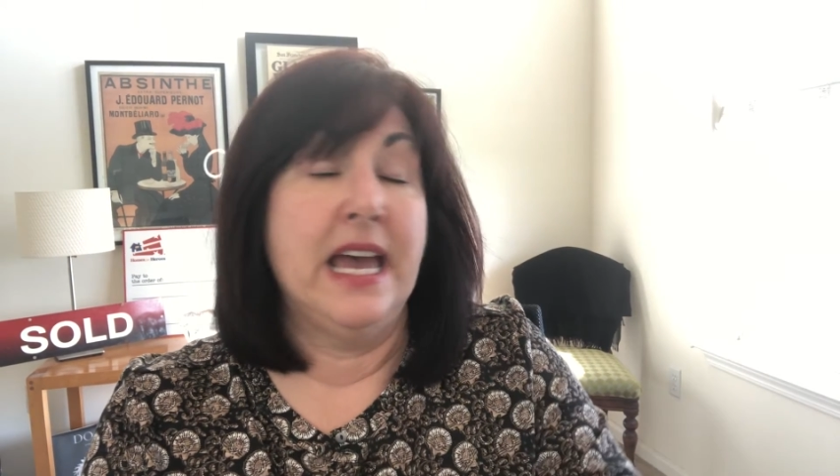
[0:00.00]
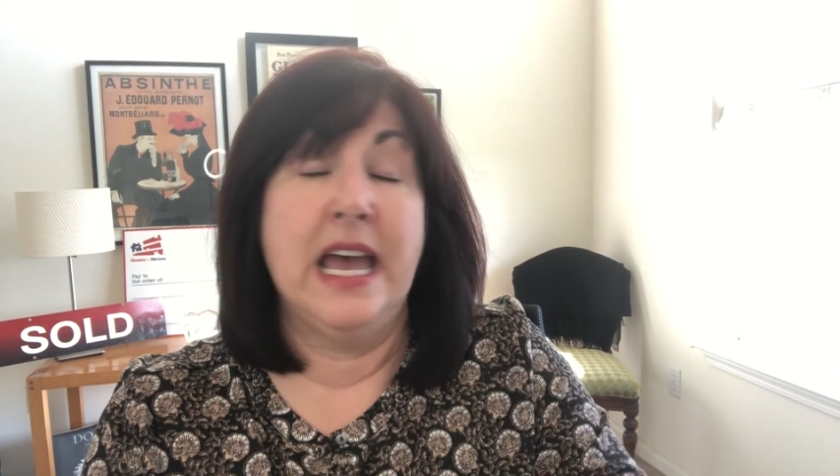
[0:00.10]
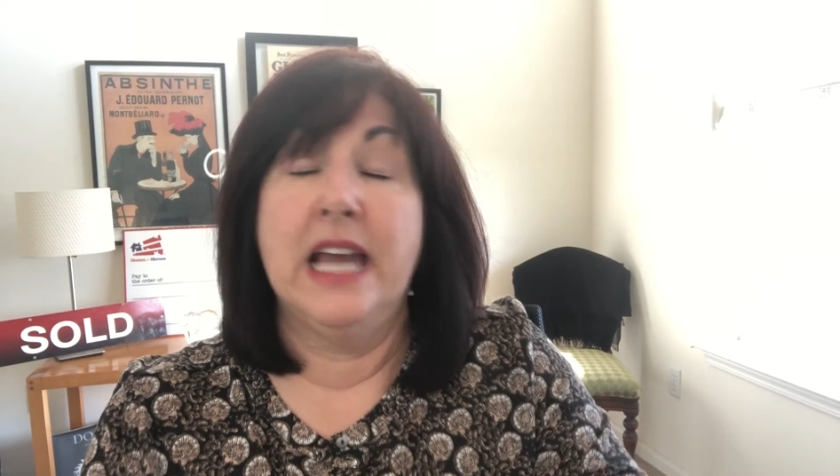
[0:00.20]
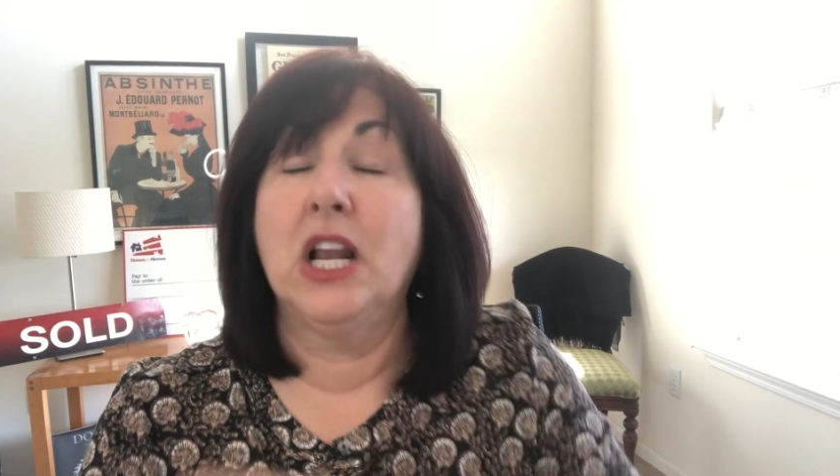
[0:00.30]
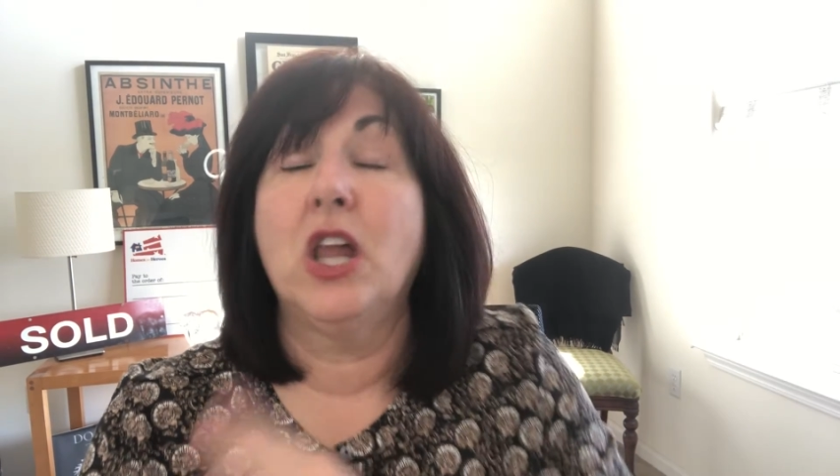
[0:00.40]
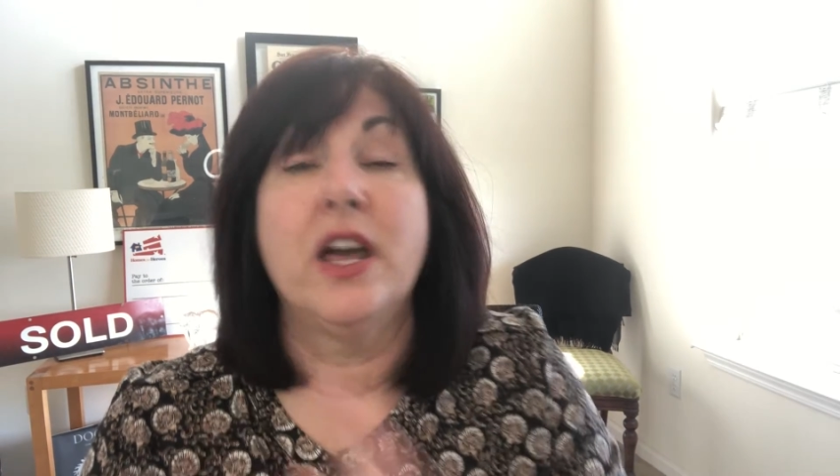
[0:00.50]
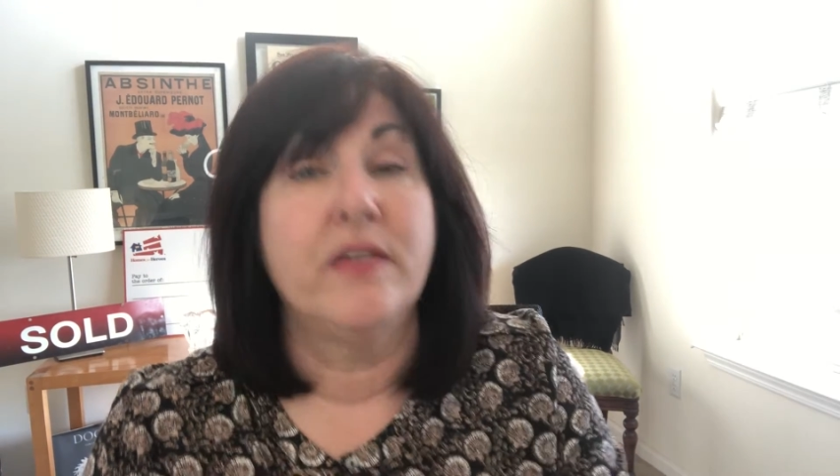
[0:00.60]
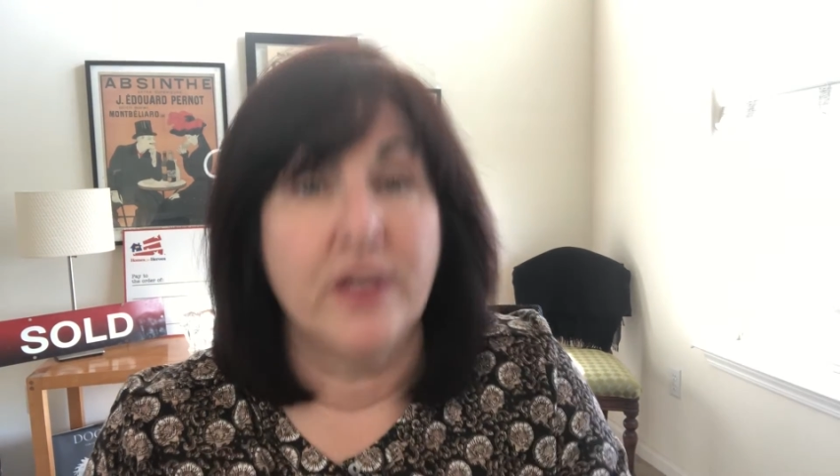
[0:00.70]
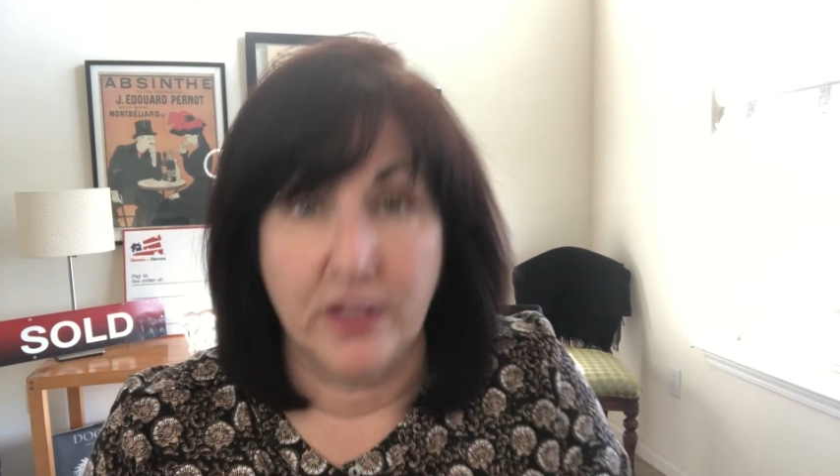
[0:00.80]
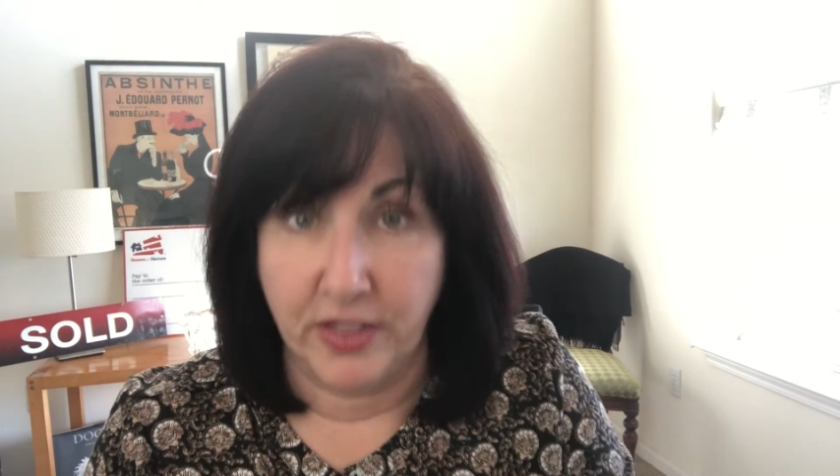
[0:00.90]
and a lot
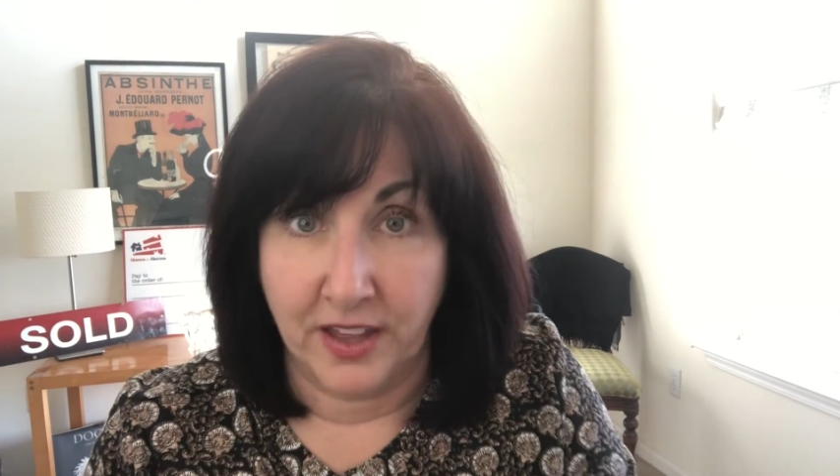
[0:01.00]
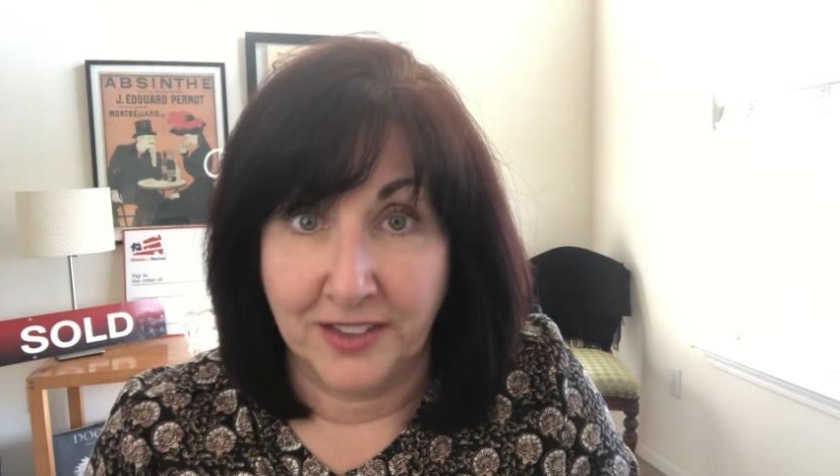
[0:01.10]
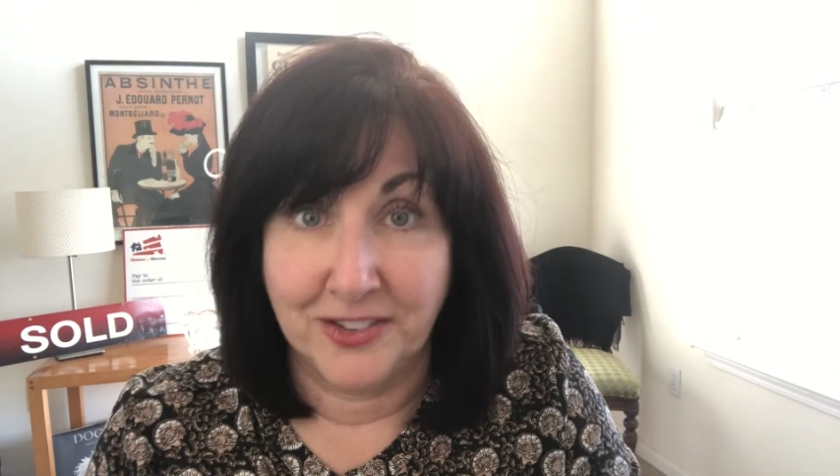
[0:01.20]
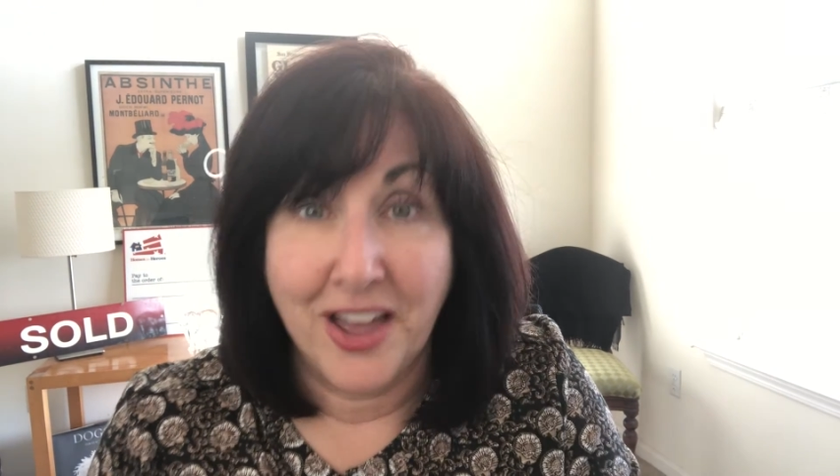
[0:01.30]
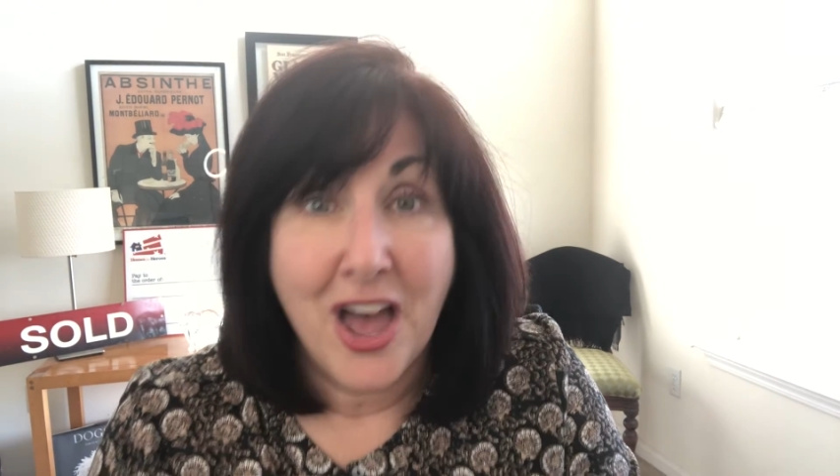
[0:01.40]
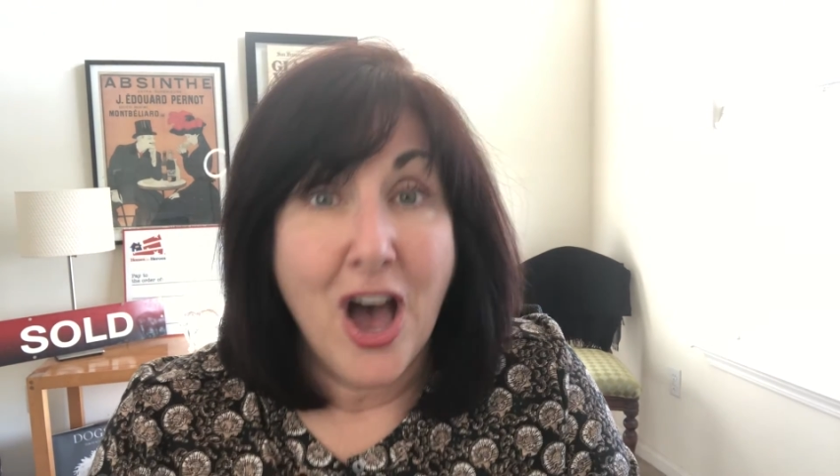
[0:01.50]
of other things